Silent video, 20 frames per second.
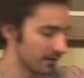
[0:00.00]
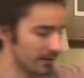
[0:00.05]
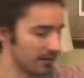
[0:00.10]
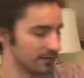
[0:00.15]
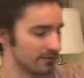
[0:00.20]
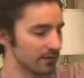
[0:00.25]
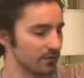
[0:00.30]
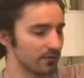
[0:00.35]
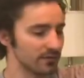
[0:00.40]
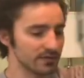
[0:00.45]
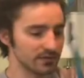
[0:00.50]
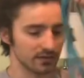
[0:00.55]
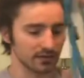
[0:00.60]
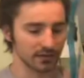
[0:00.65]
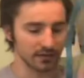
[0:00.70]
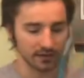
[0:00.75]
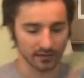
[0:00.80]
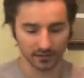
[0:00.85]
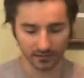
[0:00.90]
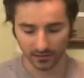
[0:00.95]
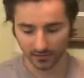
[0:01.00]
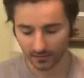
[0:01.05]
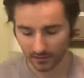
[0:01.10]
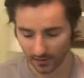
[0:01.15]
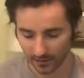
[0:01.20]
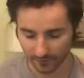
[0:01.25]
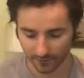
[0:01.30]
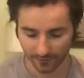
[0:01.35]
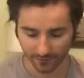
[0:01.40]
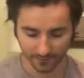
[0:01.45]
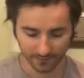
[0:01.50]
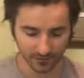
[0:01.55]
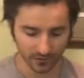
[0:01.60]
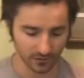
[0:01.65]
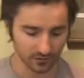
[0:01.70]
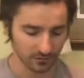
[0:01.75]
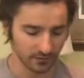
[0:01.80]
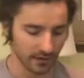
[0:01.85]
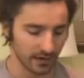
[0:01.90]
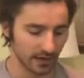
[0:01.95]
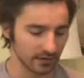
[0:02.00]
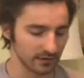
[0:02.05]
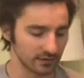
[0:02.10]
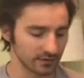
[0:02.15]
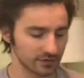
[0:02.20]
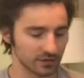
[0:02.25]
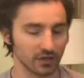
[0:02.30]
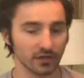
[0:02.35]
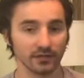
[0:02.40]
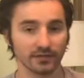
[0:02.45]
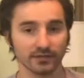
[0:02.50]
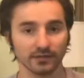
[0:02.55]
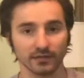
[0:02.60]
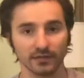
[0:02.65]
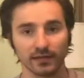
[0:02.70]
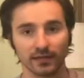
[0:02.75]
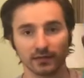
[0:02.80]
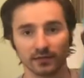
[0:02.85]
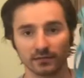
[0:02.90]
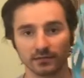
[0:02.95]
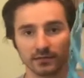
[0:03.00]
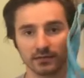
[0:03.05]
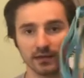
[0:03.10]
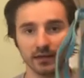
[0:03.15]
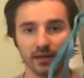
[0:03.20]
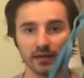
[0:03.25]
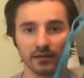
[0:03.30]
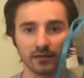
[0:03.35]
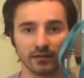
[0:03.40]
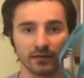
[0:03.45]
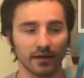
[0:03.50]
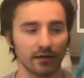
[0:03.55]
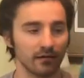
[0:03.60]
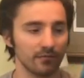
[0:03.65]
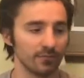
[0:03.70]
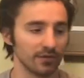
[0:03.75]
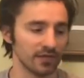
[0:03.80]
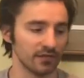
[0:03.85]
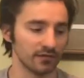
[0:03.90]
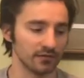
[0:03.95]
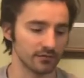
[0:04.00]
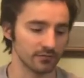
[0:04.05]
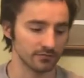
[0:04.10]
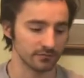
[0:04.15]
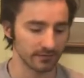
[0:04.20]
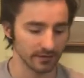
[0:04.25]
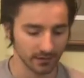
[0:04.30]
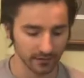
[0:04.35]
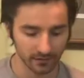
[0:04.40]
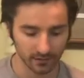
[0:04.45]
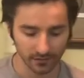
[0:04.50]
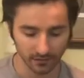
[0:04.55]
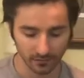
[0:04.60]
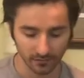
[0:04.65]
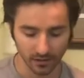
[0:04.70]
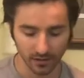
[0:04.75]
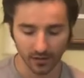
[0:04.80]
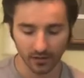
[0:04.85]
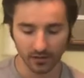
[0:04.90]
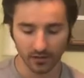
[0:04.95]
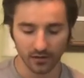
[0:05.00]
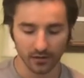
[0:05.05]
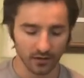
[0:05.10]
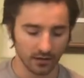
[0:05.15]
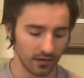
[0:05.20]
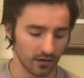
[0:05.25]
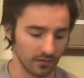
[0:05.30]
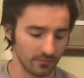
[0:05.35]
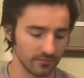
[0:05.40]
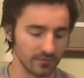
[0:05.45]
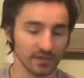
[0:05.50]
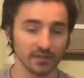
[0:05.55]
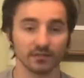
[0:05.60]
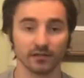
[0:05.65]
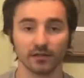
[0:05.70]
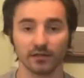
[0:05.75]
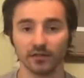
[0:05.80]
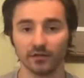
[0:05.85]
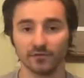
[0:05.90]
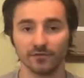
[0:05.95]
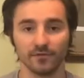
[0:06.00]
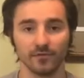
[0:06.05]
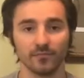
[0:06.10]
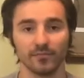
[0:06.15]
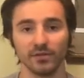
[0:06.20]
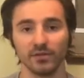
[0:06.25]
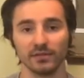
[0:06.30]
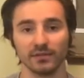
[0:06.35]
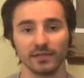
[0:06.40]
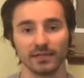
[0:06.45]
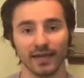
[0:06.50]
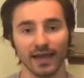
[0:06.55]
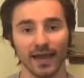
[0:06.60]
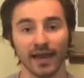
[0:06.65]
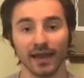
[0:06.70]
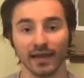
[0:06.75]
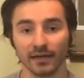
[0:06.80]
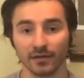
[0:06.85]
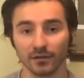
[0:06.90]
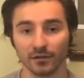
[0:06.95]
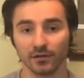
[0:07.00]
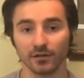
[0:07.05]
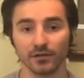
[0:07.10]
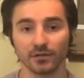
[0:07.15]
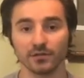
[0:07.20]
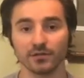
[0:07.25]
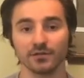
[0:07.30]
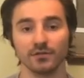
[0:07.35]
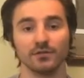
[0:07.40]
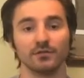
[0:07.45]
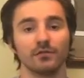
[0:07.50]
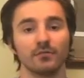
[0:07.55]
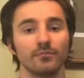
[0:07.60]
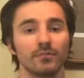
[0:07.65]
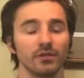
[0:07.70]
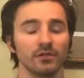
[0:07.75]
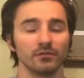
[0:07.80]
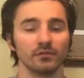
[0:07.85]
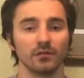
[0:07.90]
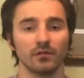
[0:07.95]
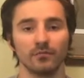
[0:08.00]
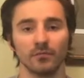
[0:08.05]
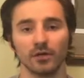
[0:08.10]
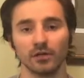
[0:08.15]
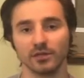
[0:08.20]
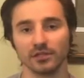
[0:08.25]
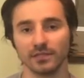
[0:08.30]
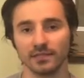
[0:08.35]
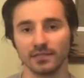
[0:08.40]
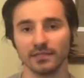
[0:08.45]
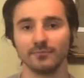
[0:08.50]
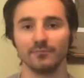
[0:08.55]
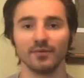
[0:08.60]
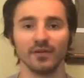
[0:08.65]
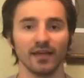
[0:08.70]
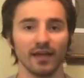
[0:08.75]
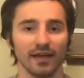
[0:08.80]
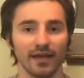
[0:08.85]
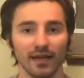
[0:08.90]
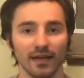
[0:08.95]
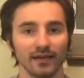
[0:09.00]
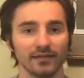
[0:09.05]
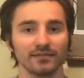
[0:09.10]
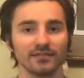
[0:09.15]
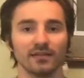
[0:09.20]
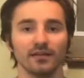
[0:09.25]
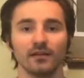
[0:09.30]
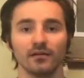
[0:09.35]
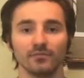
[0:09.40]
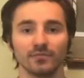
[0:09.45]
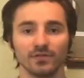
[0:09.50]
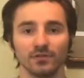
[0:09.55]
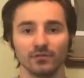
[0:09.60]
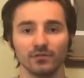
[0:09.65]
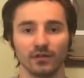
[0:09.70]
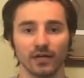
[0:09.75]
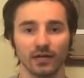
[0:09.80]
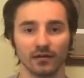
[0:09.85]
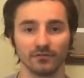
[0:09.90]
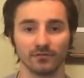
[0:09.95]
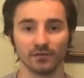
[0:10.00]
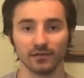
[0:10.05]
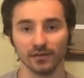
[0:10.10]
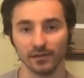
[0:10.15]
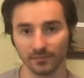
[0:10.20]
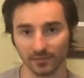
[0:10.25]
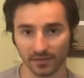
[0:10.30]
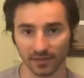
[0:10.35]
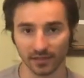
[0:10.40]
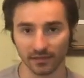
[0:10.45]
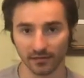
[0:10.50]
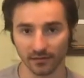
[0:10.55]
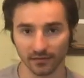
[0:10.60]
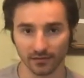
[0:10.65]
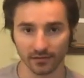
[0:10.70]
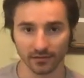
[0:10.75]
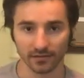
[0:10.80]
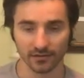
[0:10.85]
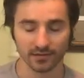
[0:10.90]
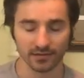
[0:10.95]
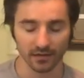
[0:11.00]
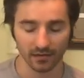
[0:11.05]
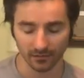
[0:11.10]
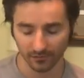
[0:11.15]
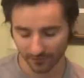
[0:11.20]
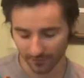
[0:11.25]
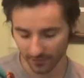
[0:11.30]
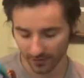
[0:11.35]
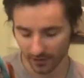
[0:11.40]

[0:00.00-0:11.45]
it's always a good idea to have a few extra slings and carabiners with you. These are good for building anchors. You can build an emergency PAS. It helps you kind of clip gear to yourself.